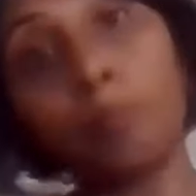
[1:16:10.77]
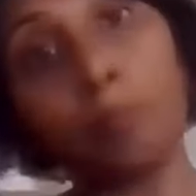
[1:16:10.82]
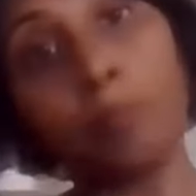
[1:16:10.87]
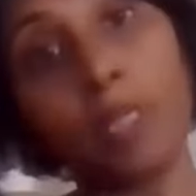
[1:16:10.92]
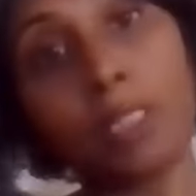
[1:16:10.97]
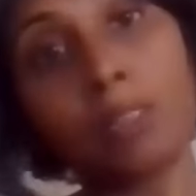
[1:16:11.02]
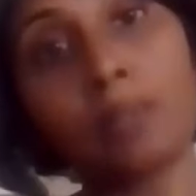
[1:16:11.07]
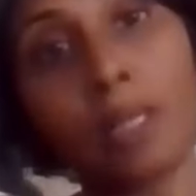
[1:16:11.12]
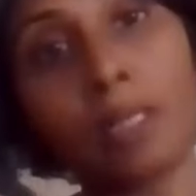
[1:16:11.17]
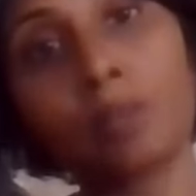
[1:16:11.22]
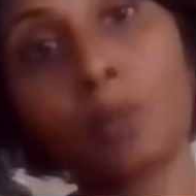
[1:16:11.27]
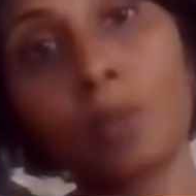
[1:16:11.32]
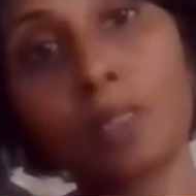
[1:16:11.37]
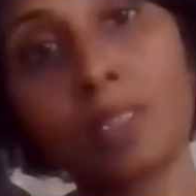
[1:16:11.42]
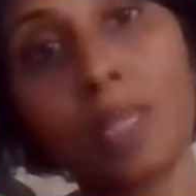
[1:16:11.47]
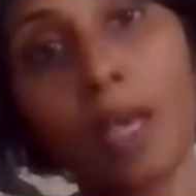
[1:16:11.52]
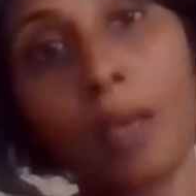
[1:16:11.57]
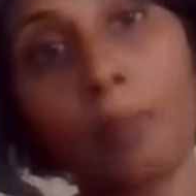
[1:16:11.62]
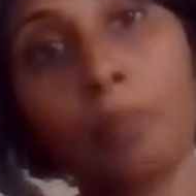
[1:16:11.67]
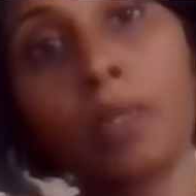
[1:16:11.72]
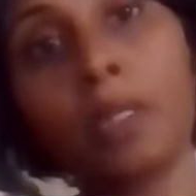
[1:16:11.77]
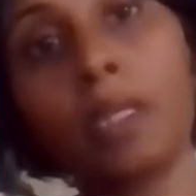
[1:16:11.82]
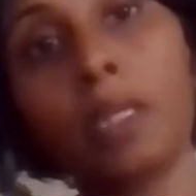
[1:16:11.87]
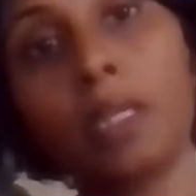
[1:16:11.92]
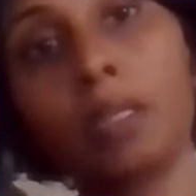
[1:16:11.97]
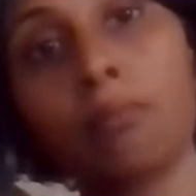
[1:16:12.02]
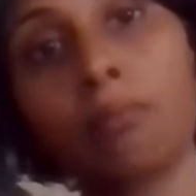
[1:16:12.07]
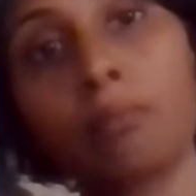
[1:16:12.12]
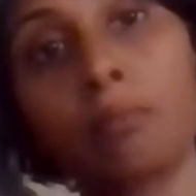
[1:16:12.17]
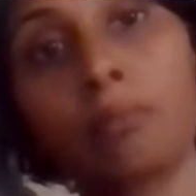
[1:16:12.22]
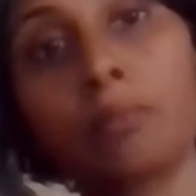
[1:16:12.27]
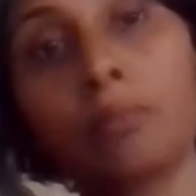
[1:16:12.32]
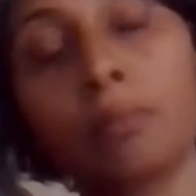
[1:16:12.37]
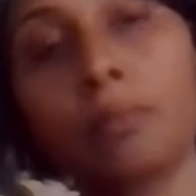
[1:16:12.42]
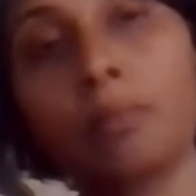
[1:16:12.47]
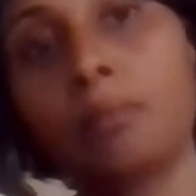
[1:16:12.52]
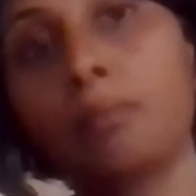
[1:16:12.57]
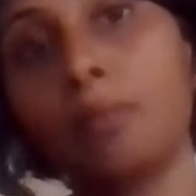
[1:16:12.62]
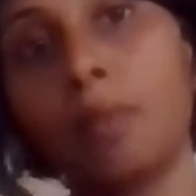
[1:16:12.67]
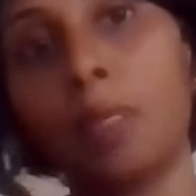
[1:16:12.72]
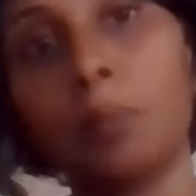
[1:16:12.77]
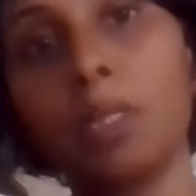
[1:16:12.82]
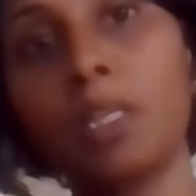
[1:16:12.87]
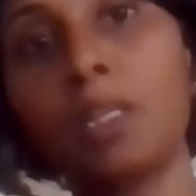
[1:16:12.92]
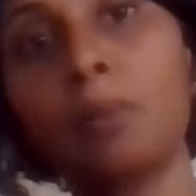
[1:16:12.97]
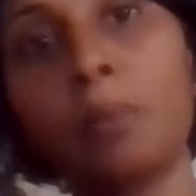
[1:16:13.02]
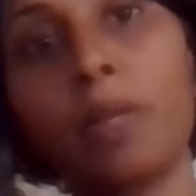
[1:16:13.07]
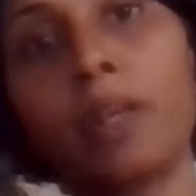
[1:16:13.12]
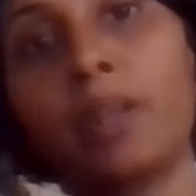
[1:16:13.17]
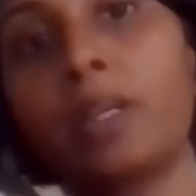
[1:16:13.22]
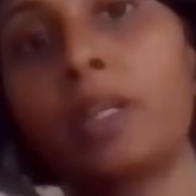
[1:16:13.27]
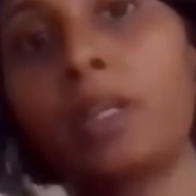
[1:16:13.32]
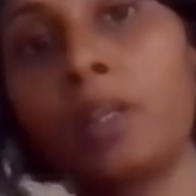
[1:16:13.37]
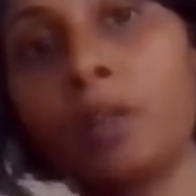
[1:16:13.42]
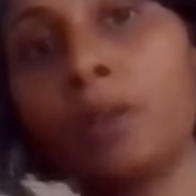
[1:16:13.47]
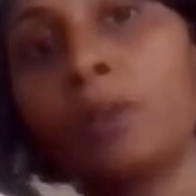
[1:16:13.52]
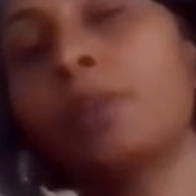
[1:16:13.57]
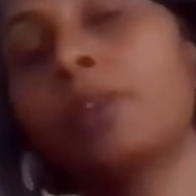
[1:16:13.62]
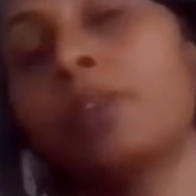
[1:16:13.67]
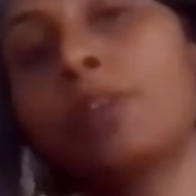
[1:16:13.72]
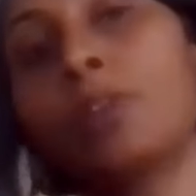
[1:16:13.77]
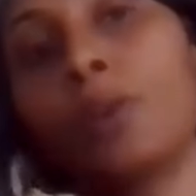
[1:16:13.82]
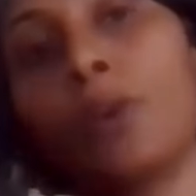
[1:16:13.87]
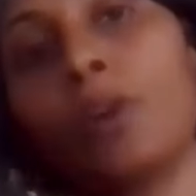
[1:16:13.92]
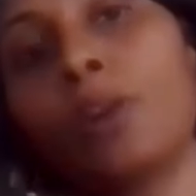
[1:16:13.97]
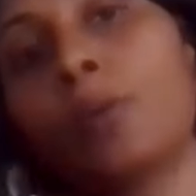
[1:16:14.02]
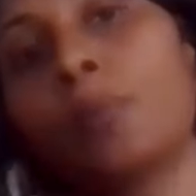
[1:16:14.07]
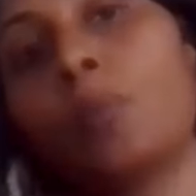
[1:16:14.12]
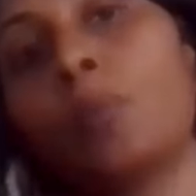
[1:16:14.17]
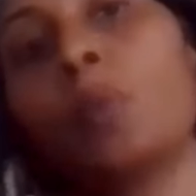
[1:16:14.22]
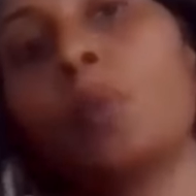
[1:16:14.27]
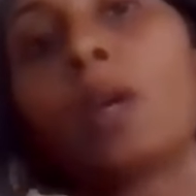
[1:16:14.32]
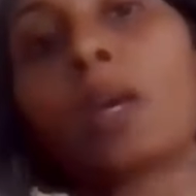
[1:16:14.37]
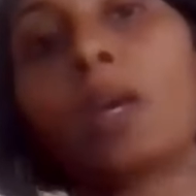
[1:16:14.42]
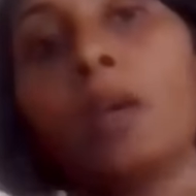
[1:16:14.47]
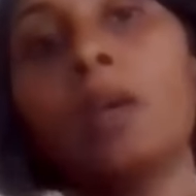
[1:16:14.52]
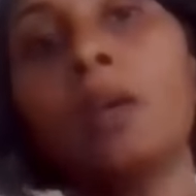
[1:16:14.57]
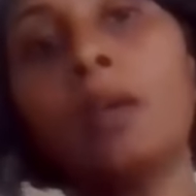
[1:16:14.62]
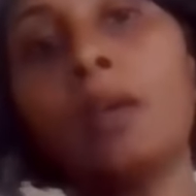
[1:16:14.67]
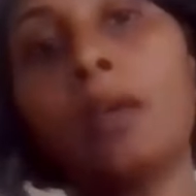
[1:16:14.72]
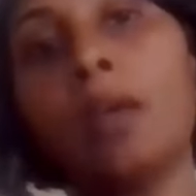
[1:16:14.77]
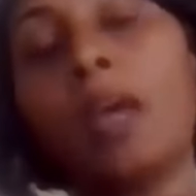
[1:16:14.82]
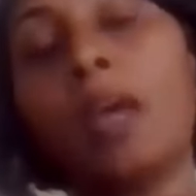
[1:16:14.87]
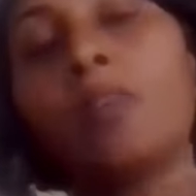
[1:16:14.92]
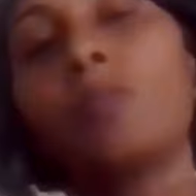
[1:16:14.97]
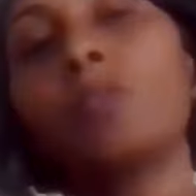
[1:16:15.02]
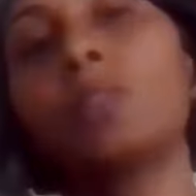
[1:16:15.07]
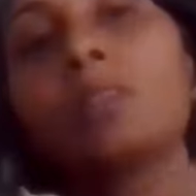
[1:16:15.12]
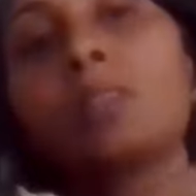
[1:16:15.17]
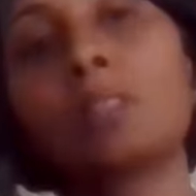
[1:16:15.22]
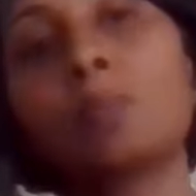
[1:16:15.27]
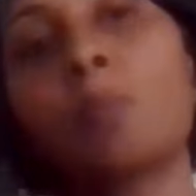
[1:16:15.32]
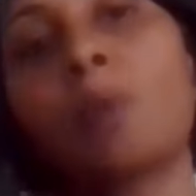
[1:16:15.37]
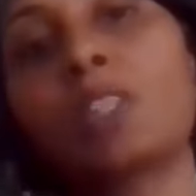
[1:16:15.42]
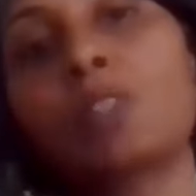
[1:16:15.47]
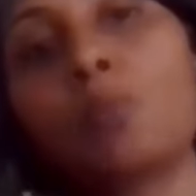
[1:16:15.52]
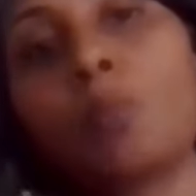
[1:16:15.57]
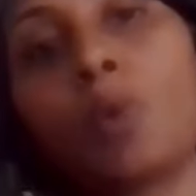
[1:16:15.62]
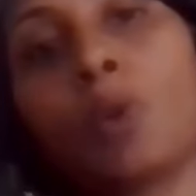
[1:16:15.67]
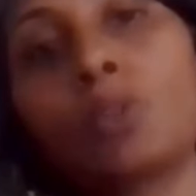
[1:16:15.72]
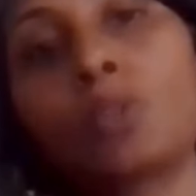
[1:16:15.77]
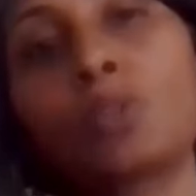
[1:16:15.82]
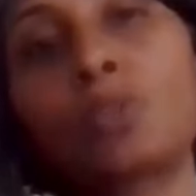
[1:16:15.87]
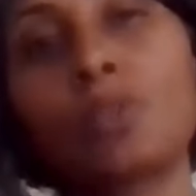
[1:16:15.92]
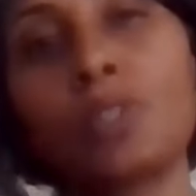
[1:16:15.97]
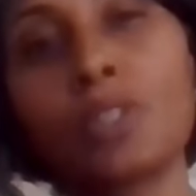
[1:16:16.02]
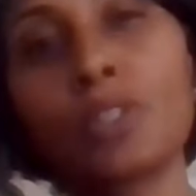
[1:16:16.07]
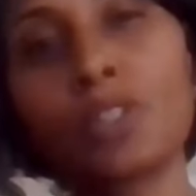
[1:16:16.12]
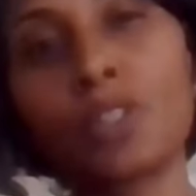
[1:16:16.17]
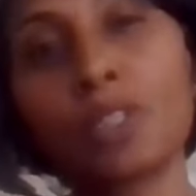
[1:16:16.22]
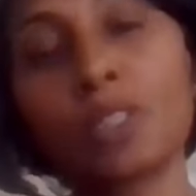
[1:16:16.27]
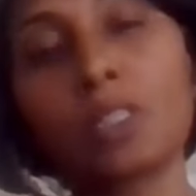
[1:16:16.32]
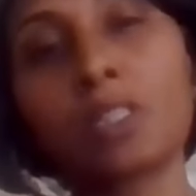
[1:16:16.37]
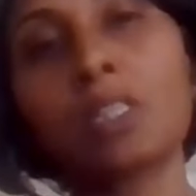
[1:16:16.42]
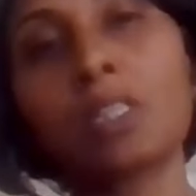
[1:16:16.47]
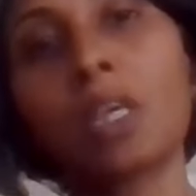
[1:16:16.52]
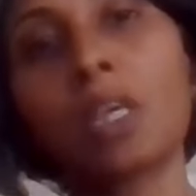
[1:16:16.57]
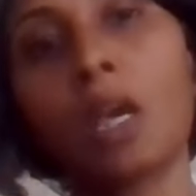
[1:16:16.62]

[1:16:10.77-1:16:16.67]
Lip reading: because that's what's happening maybe in America or in Europe, where everything is much more stringent.